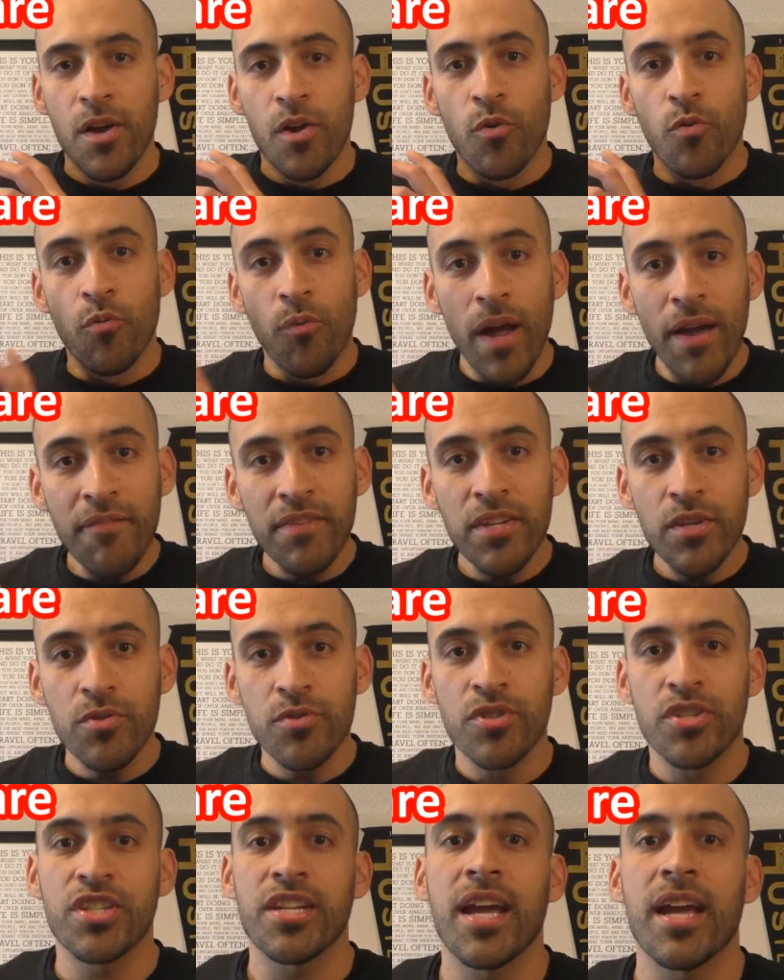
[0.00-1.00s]
Revenue
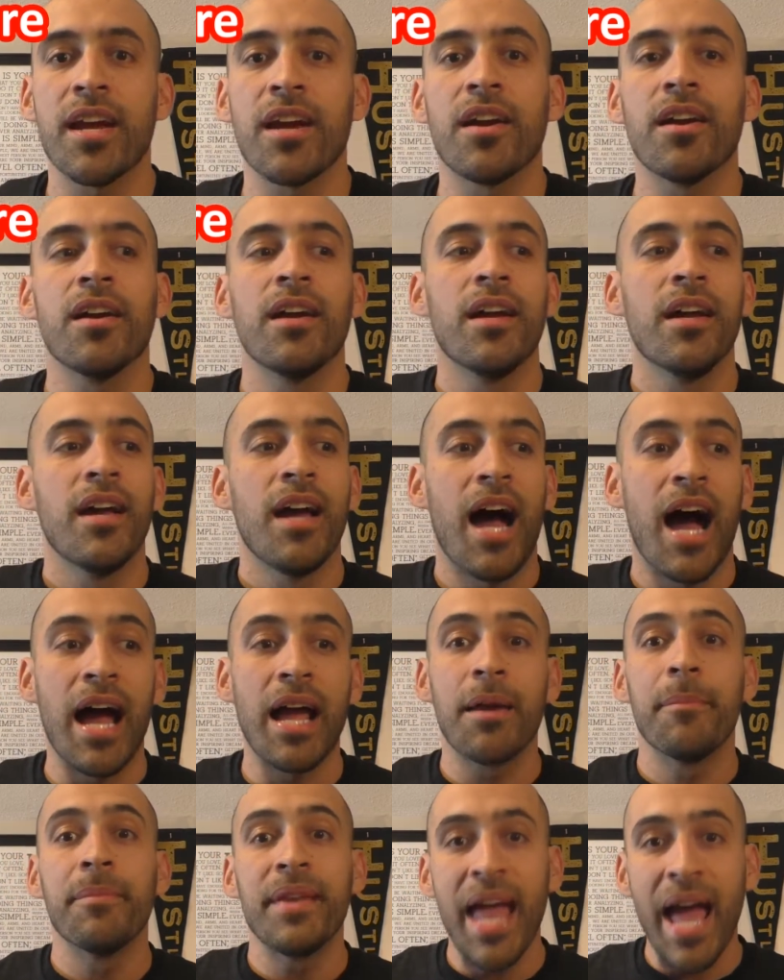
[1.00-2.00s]
share, I
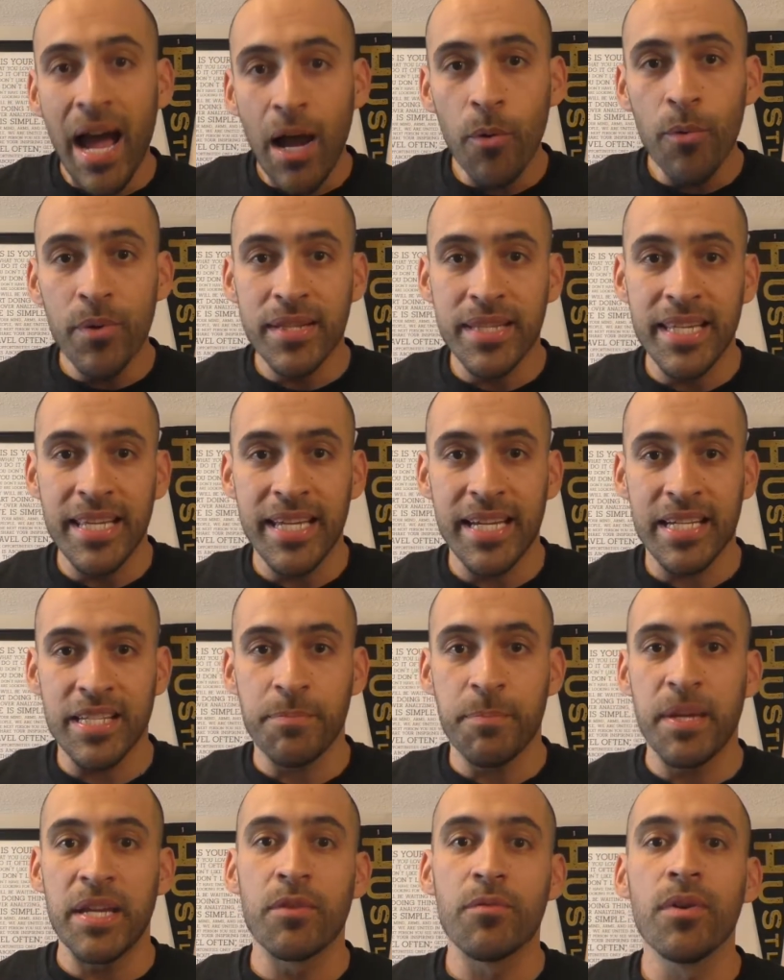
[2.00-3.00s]
am now with
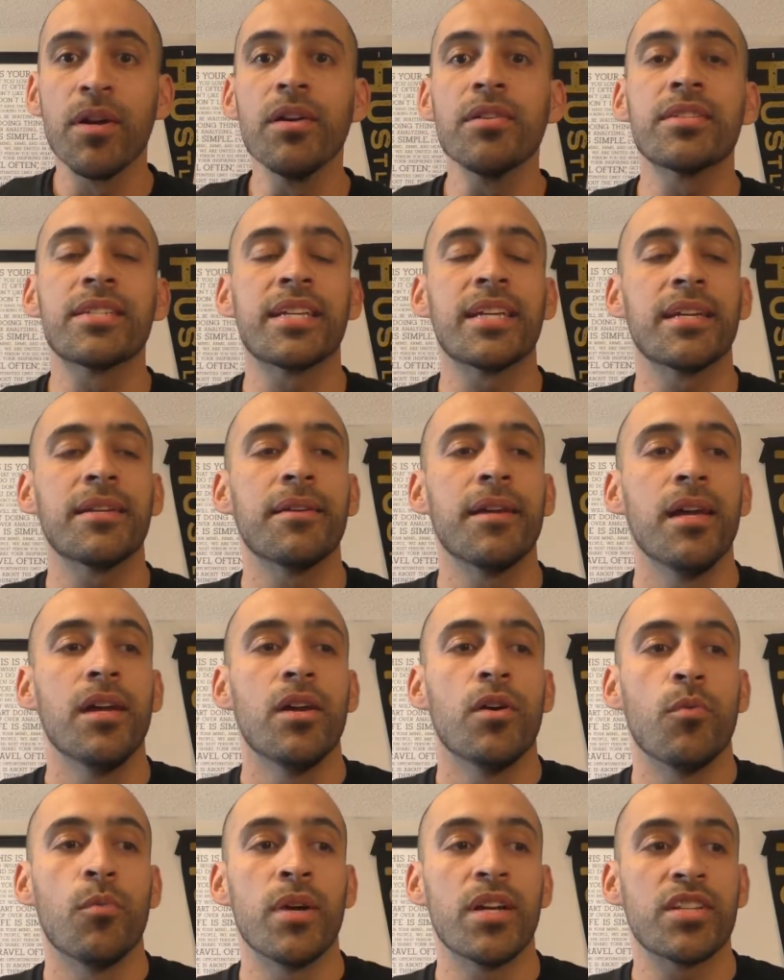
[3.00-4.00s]
eXp Realty,
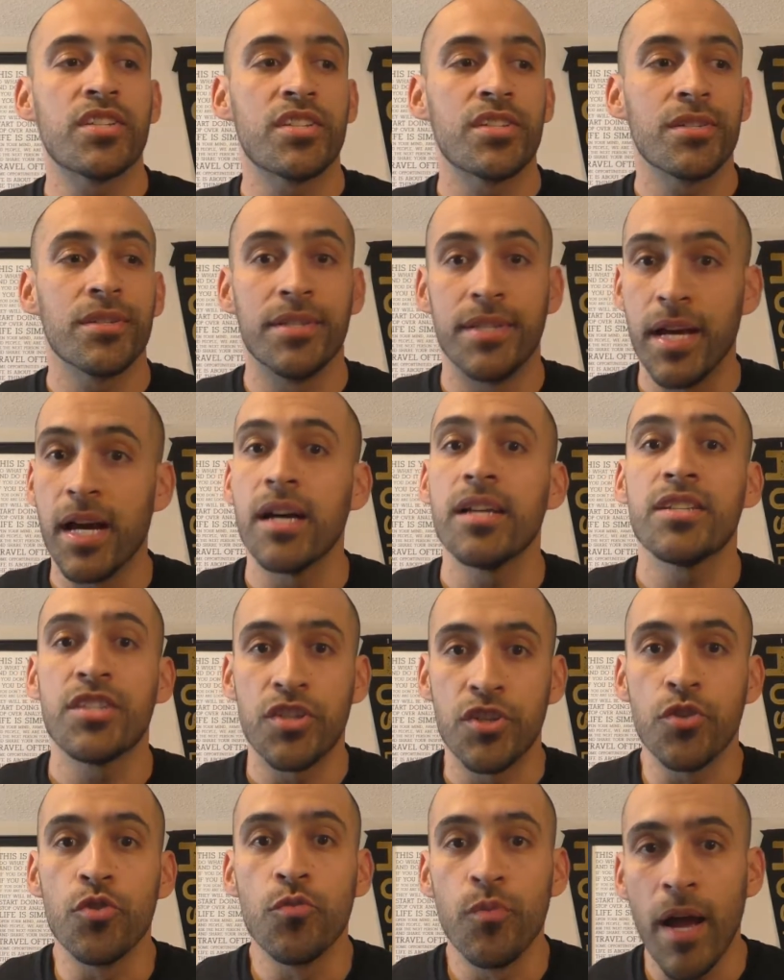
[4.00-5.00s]
which does
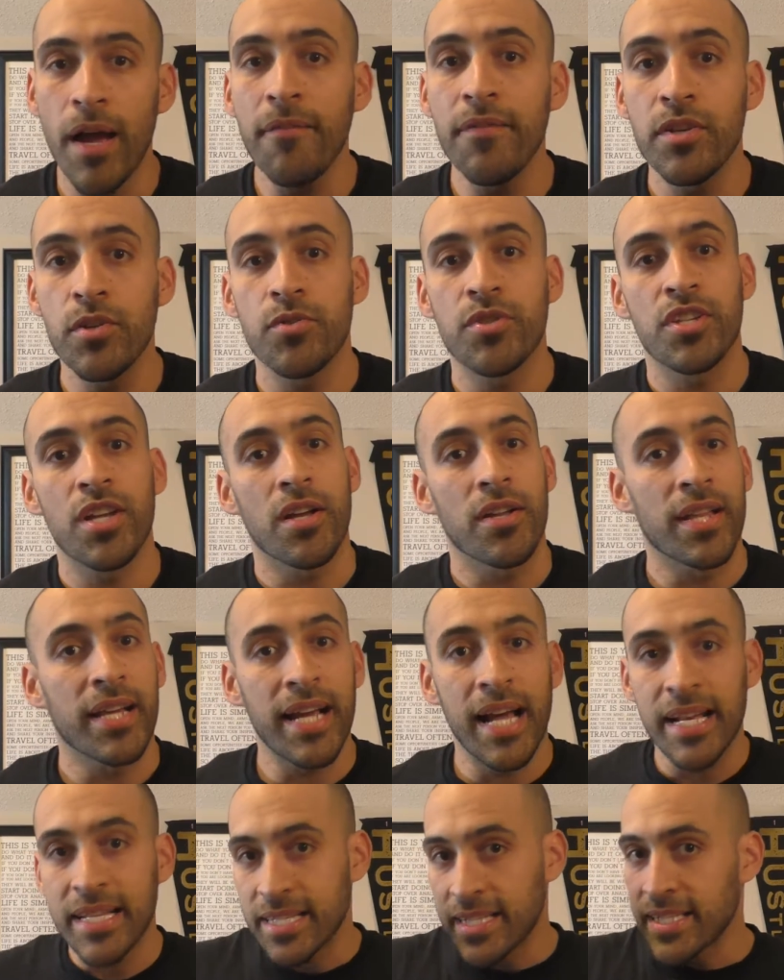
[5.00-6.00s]
do revenue share. They
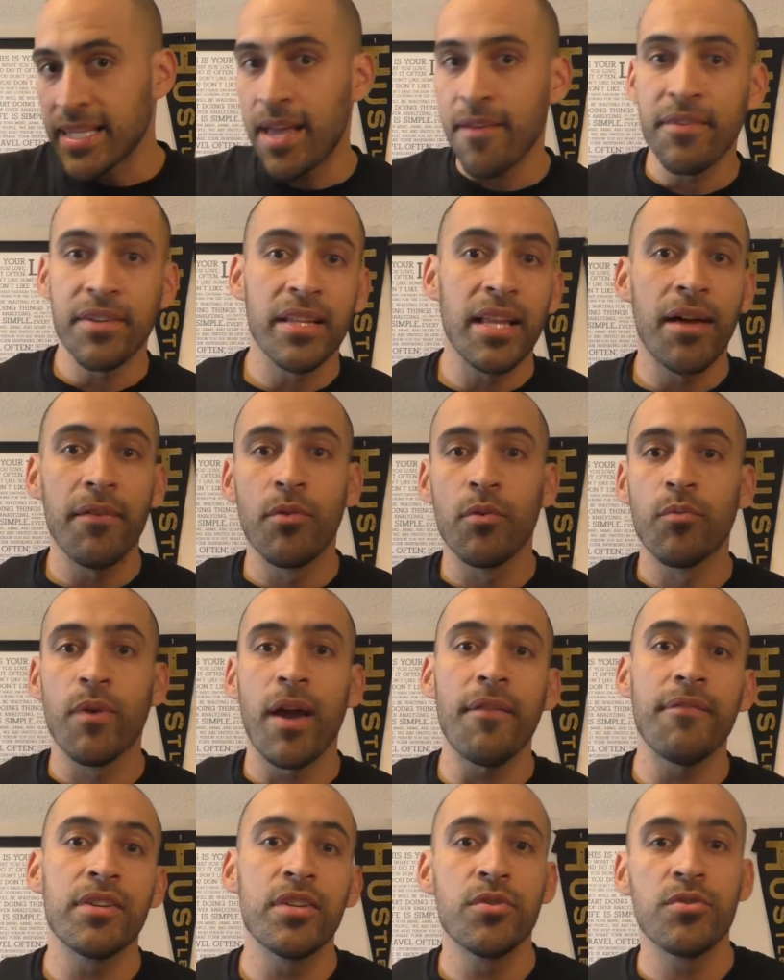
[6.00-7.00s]
got a 7-level
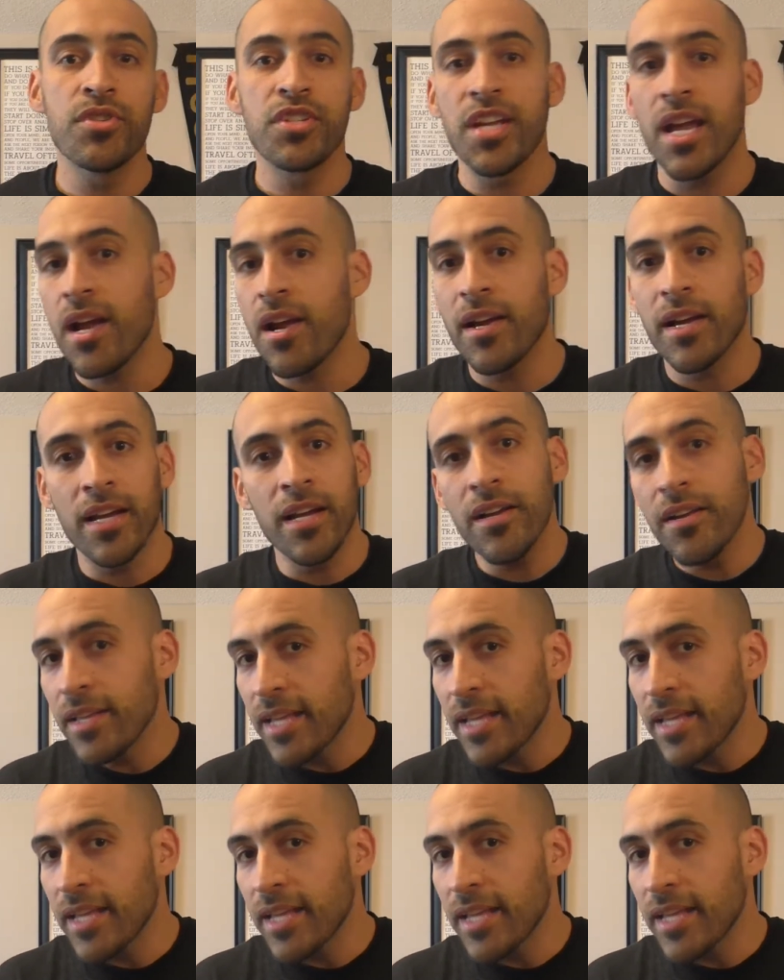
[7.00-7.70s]
revenue share here.